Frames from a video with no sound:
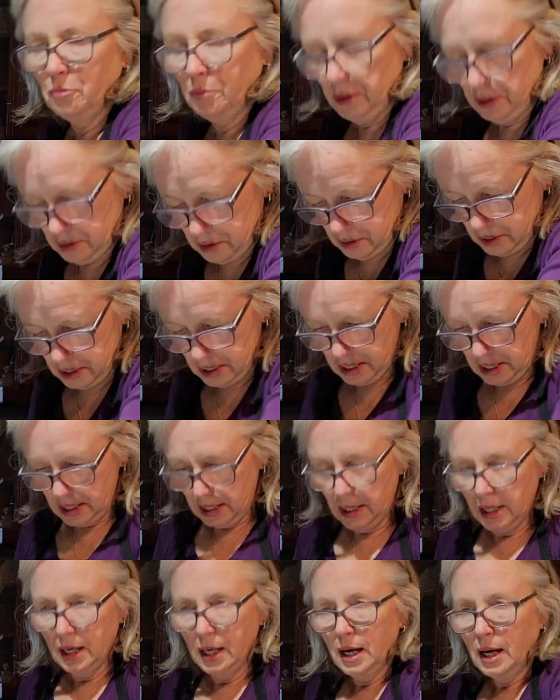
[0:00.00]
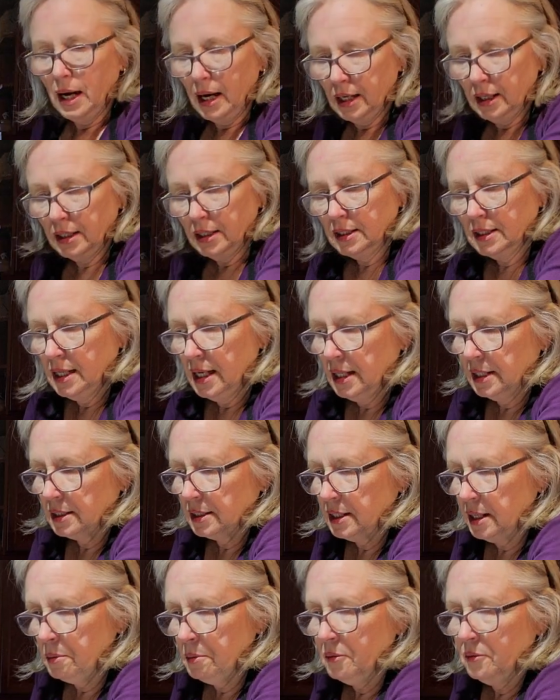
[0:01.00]
with. I'm going to take
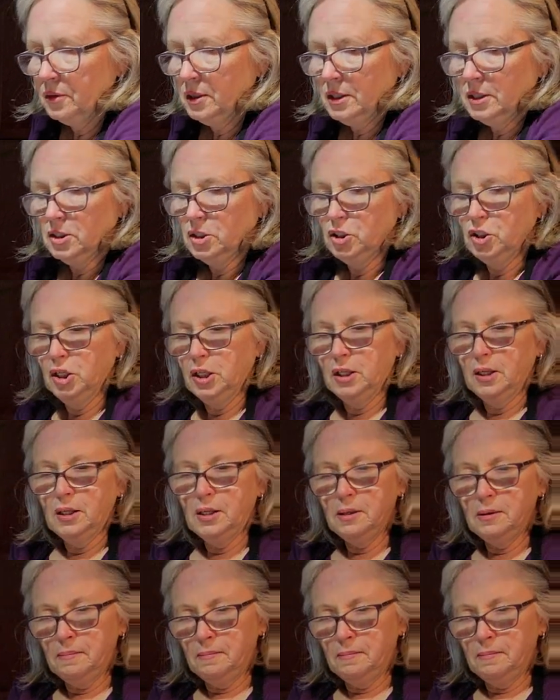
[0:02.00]
some of this chicken,